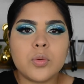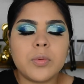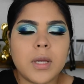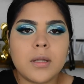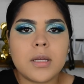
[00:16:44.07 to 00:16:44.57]

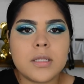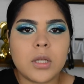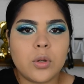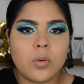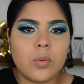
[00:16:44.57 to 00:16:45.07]
realized
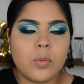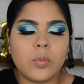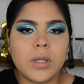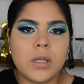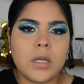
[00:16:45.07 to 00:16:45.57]
that you don't
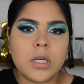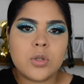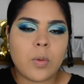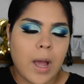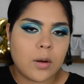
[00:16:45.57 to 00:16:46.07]
really need
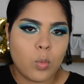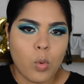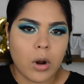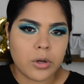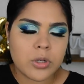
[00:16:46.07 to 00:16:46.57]
to add
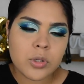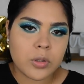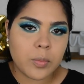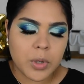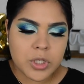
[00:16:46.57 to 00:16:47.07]
water to the
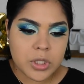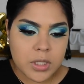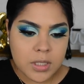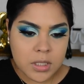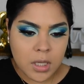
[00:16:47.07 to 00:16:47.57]

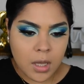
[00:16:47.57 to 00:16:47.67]
brushes.